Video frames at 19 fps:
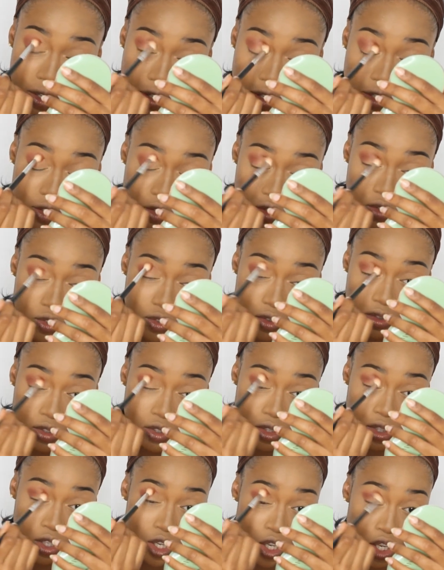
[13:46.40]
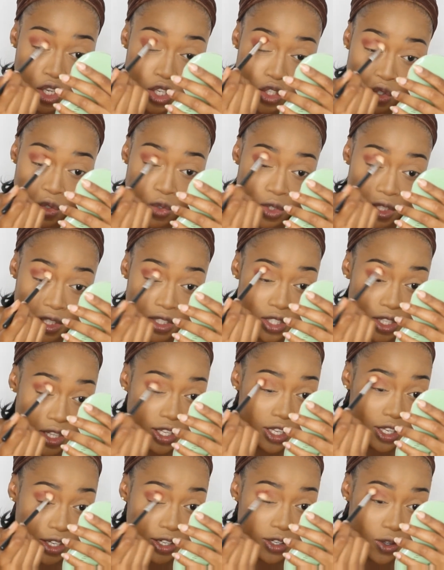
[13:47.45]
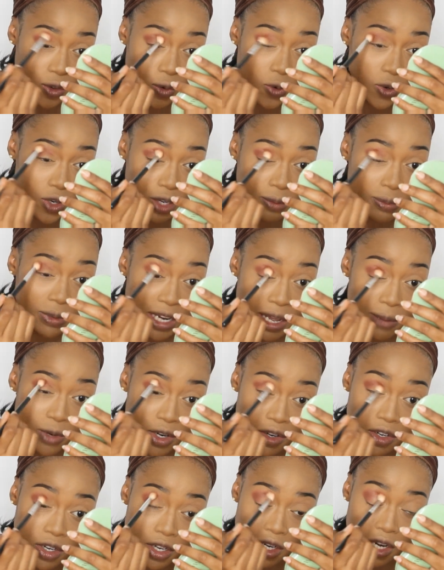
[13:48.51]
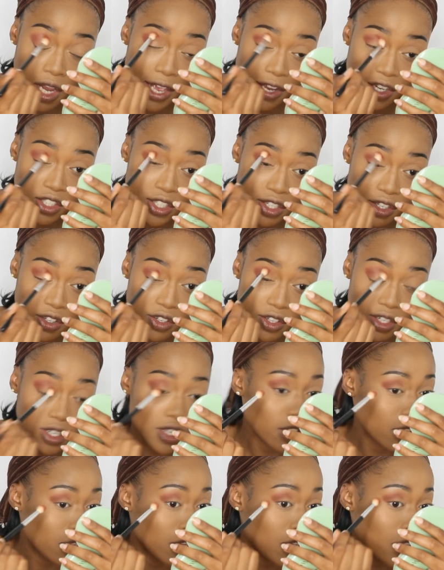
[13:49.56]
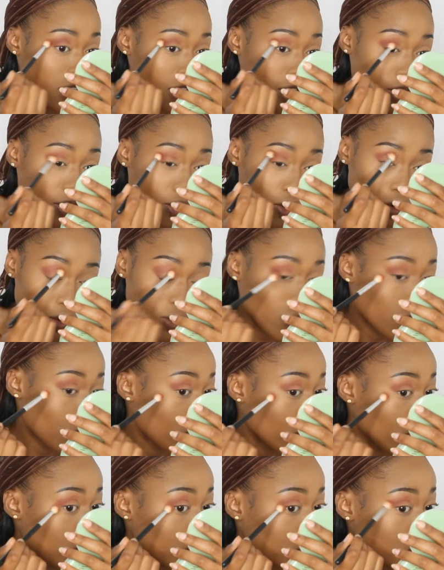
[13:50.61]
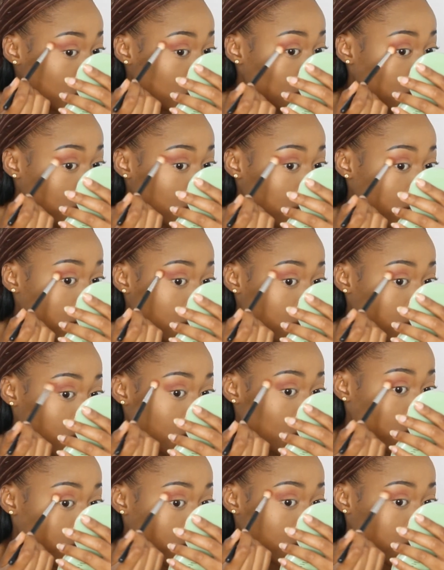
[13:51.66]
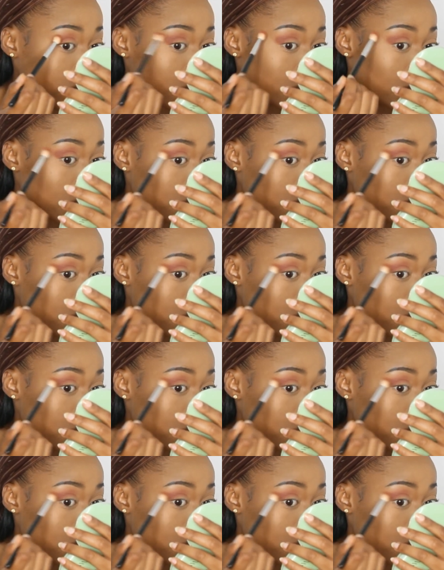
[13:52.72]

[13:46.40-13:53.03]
it in towards the inner corner, but I'm not actually gonna go into my inner corner.